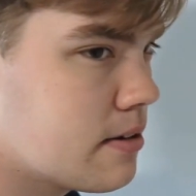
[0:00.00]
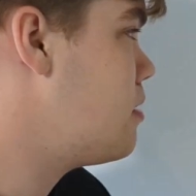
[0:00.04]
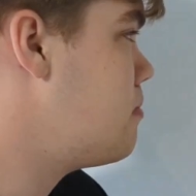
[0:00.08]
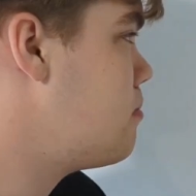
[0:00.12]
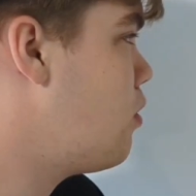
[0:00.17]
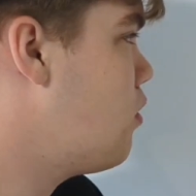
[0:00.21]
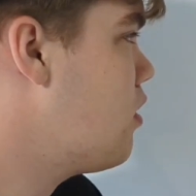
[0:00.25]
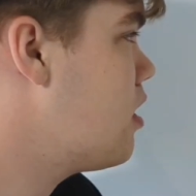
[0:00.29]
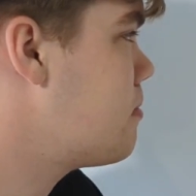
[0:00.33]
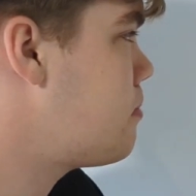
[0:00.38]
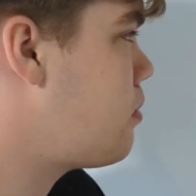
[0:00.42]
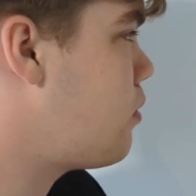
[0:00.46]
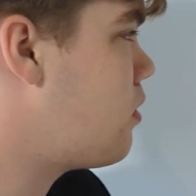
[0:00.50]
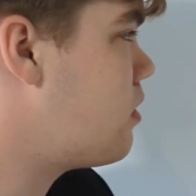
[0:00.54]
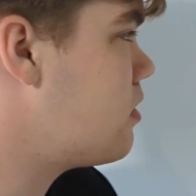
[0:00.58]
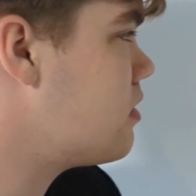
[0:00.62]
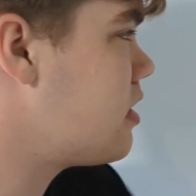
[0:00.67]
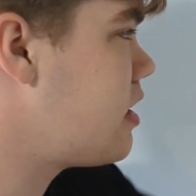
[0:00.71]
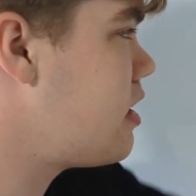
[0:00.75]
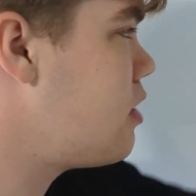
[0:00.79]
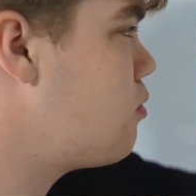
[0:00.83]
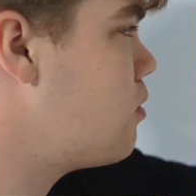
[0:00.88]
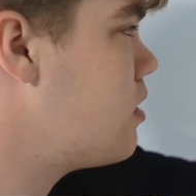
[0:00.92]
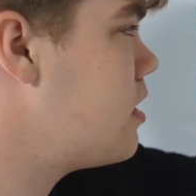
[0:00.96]
But more
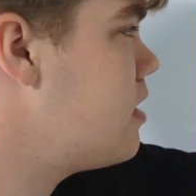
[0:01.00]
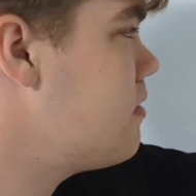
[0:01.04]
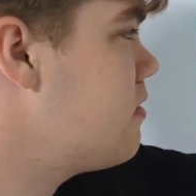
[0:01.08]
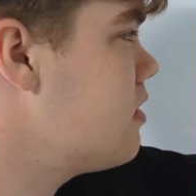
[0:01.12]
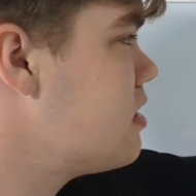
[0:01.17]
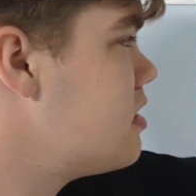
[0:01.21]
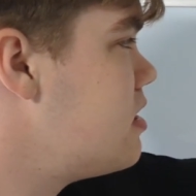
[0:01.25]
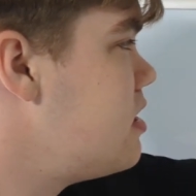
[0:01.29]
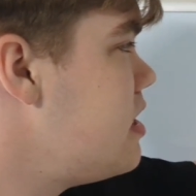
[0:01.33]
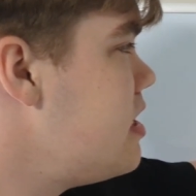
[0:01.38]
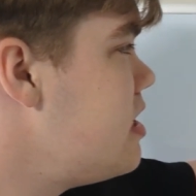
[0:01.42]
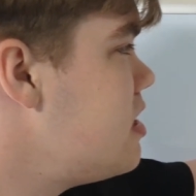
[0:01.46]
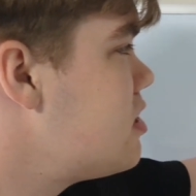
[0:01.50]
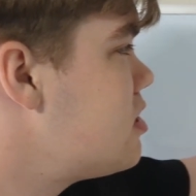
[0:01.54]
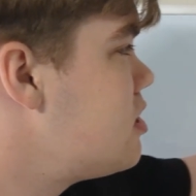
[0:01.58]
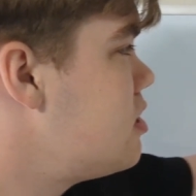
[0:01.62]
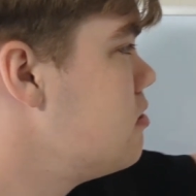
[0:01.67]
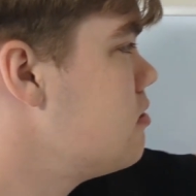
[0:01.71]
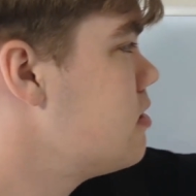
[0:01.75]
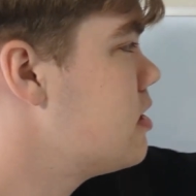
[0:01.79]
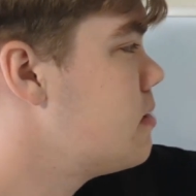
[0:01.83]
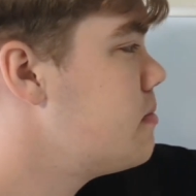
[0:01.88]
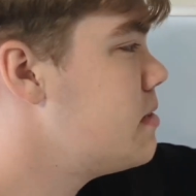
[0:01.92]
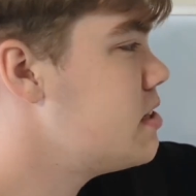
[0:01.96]
importantly, whenever these
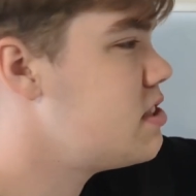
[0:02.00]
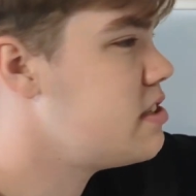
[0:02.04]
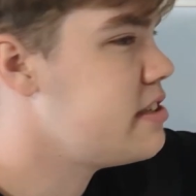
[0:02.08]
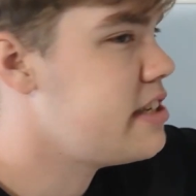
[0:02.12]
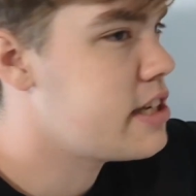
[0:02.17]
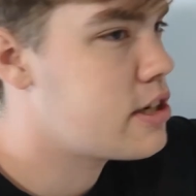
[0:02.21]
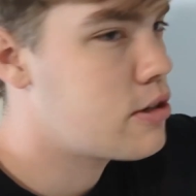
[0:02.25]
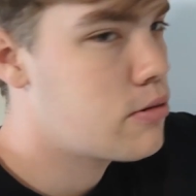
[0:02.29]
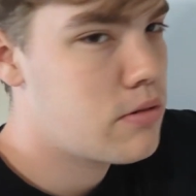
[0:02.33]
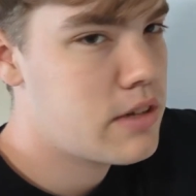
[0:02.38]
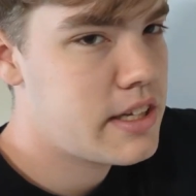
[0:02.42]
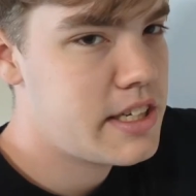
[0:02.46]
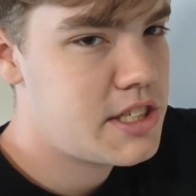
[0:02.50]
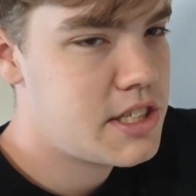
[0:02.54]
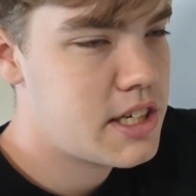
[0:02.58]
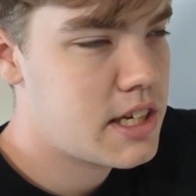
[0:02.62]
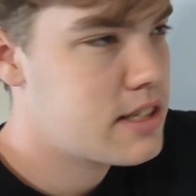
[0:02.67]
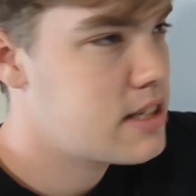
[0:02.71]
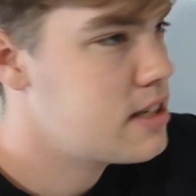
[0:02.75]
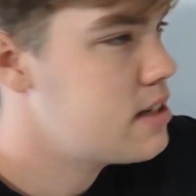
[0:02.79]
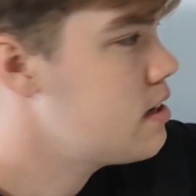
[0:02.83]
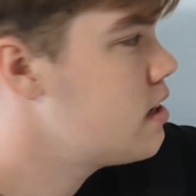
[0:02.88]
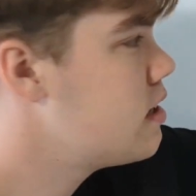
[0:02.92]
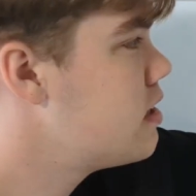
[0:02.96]
two limits equal each
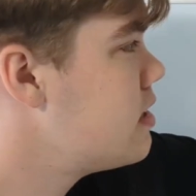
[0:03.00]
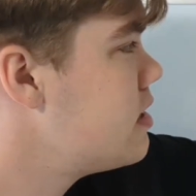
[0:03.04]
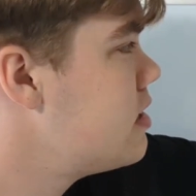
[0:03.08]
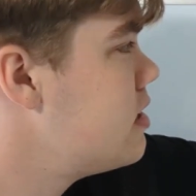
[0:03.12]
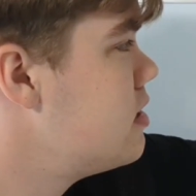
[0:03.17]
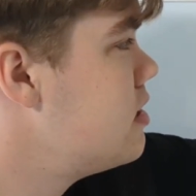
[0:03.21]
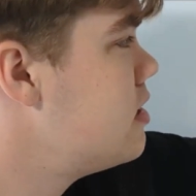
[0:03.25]
other,